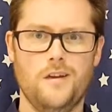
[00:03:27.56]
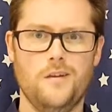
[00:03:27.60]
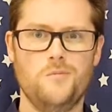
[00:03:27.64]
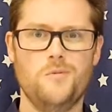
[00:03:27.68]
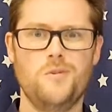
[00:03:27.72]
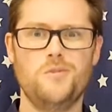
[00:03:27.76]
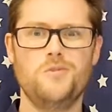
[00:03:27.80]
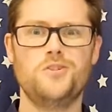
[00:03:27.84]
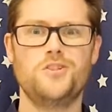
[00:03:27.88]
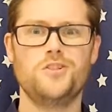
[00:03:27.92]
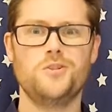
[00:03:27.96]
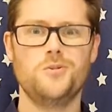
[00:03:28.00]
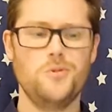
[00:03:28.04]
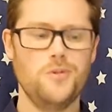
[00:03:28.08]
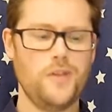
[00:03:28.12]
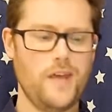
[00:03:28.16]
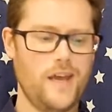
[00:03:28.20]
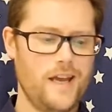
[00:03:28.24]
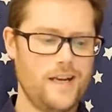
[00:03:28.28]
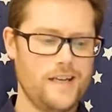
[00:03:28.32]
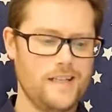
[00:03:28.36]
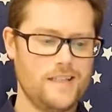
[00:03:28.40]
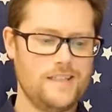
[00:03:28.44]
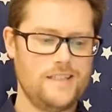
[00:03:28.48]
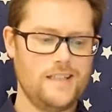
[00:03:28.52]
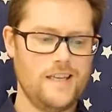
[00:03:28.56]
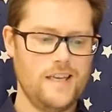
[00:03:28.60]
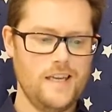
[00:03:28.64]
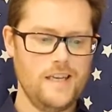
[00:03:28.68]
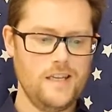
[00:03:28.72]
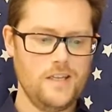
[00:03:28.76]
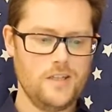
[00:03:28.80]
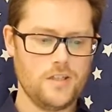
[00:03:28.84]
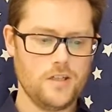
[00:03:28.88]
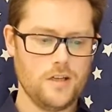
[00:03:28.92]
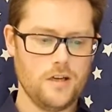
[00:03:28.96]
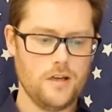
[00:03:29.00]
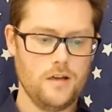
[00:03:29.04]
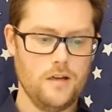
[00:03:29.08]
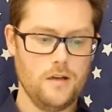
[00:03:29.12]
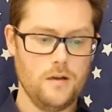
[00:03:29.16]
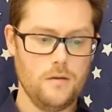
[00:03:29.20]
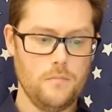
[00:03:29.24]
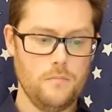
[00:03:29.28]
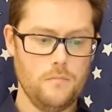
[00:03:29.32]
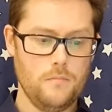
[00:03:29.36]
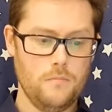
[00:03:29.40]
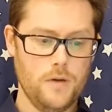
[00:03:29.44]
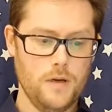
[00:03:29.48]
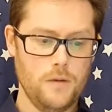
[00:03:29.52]
"Well, sure they had a teacher,
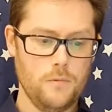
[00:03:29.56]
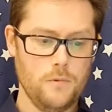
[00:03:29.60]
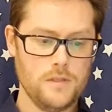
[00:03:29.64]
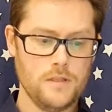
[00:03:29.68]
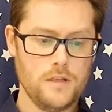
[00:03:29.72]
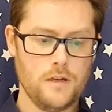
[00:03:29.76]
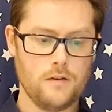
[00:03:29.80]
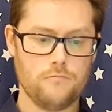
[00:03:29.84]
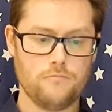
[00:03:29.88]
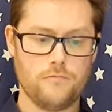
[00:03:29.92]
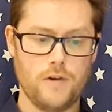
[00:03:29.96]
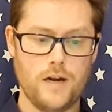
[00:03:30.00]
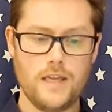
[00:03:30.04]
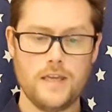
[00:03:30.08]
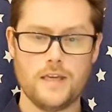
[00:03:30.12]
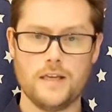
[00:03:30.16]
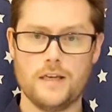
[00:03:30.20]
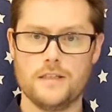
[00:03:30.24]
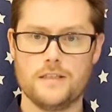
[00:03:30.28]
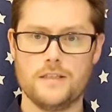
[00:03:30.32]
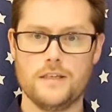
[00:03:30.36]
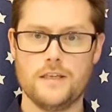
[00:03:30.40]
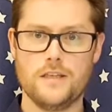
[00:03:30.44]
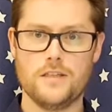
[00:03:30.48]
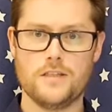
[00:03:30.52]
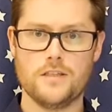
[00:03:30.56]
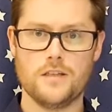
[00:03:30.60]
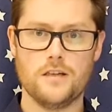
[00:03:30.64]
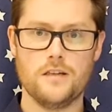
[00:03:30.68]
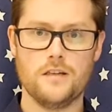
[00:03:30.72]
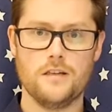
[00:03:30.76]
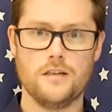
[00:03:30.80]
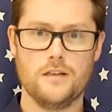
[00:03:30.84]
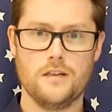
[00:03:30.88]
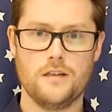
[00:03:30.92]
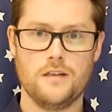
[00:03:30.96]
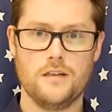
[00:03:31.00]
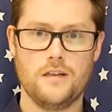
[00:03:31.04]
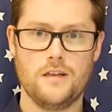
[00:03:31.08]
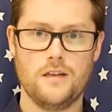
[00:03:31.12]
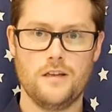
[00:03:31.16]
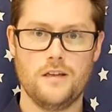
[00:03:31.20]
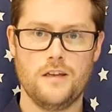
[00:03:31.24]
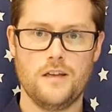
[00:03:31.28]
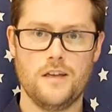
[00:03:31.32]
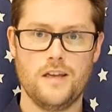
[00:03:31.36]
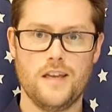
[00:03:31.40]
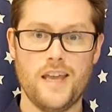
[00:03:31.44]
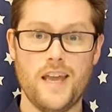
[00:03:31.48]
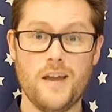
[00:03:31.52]
but it wasn't a regular teacher.
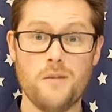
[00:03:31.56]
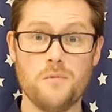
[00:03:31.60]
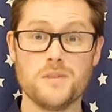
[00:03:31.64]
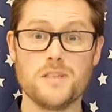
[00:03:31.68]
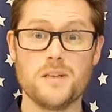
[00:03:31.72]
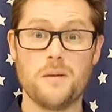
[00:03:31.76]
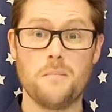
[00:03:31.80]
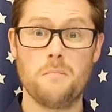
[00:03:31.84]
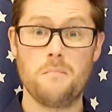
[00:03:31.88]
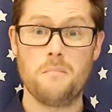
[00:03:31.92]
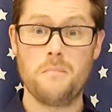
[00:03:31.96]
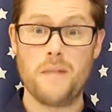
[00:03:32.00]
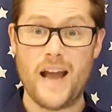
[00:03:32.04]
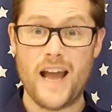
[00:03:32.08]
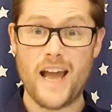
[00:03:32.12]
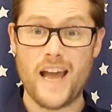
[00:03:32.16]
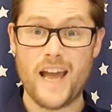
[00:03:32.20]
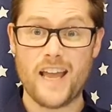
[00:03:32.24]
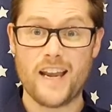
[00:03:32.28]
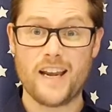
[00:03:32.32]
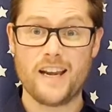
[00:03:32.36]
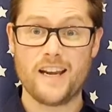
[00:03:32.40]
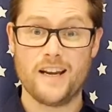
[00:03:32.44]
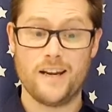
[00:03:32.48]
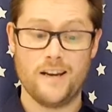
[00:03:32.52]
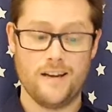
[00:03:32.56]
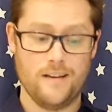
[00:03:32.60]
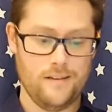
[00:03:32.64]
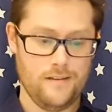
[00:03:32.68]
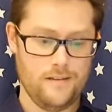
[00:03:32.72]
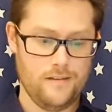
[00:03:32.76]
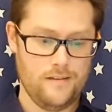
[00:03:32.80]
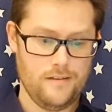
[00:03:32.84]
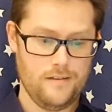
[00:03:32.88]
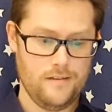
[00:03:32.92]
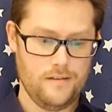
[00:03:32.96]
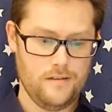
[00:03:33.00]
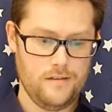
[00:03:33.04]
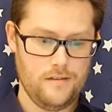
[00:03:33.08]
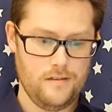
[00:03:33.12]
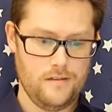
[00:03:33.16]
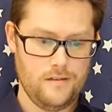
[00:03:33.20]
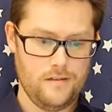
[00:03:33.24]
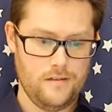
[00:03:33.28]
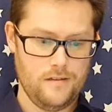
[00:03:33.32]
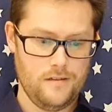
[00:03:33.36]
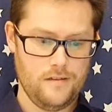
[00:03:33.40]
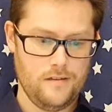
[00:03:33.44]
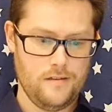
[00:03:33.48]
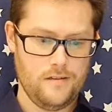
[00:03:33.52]
It was a man."
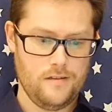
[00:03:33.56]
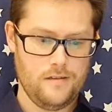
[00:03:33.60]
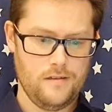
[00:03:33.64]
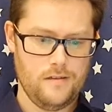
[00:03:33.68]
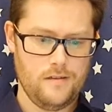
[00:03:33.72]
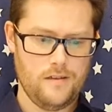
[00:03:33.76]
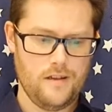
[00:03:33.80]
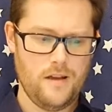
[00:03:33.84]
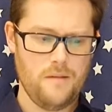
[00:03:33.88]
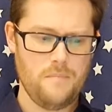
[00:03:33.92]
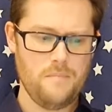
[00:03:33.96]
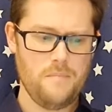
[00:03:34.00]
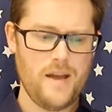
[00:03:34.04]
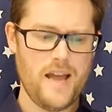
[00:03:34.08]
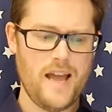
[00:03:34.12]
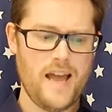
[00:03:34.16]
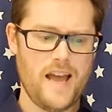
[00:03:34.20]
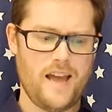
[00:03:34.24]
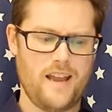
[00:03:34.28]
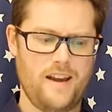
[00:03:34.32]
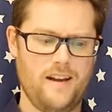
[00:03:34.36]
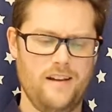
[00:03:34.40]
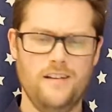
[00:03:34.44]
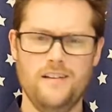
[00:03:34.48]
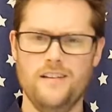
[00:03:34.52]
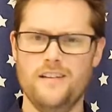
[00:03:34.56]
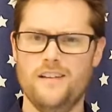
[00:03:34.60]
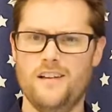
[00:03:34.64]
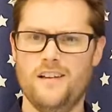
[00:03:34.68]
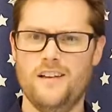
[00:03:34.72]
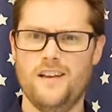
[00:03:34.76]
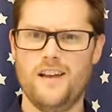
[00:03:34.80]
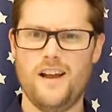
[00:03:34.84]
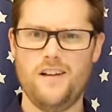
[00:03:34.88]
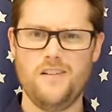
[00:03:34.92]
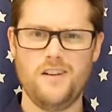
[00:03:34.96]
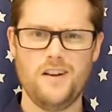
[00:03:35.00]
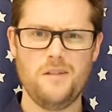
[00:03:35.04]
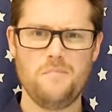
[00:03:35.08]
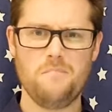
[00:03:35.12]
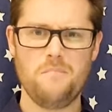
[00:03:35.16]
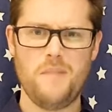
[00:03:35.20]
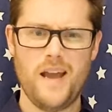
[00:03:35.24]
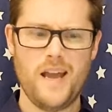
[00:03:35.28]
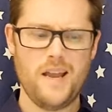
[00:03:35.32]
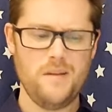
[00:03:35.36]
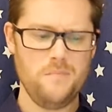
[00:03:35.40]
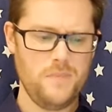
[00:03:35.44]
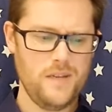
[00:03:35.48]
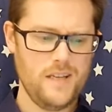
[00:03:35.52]
"A man? How could a
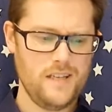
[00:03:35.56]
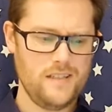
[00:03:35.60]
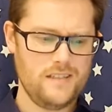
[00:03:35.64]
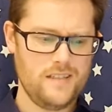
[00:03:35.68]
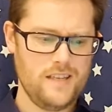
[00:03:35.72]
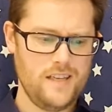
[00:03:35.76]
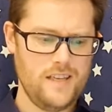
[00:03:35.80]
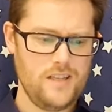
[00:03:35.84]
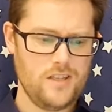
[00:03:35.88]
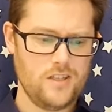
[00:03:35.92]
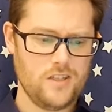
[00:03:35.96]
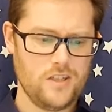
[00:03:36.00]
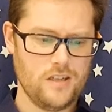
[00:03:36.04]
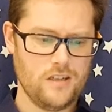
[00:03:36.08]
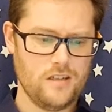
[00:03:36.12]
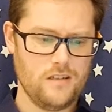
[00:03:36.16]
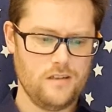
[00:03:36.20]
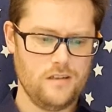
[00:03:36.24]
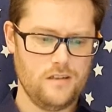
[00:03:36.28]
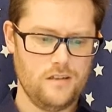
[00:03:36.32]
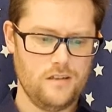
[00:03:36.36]
man be a teacher?"